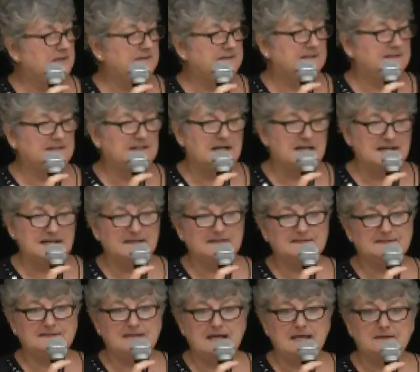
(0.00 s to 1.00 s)
The
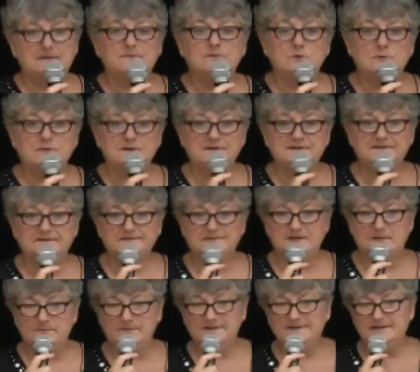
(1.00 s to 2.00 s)
Diastat, of course, if
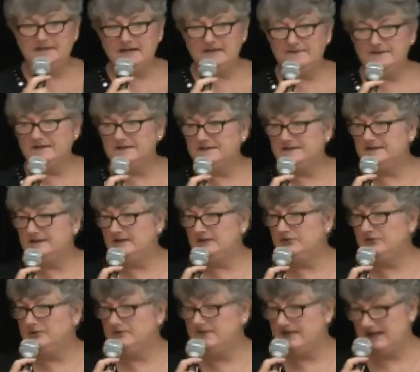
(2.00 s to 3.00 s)
someone's having a
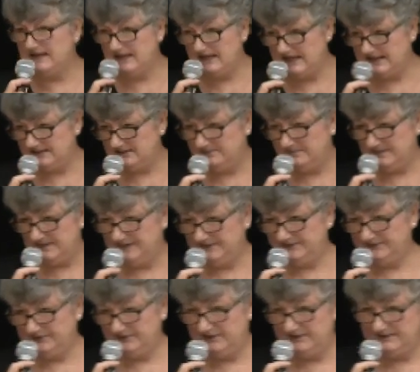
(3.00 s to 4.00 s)
seizure, they can't
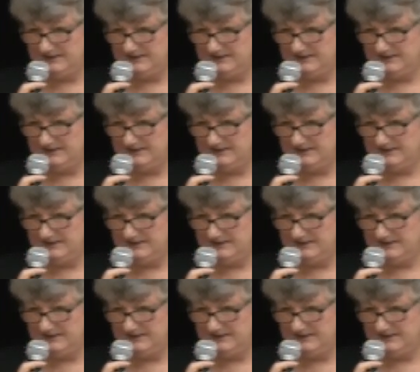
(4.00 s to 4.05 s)
administer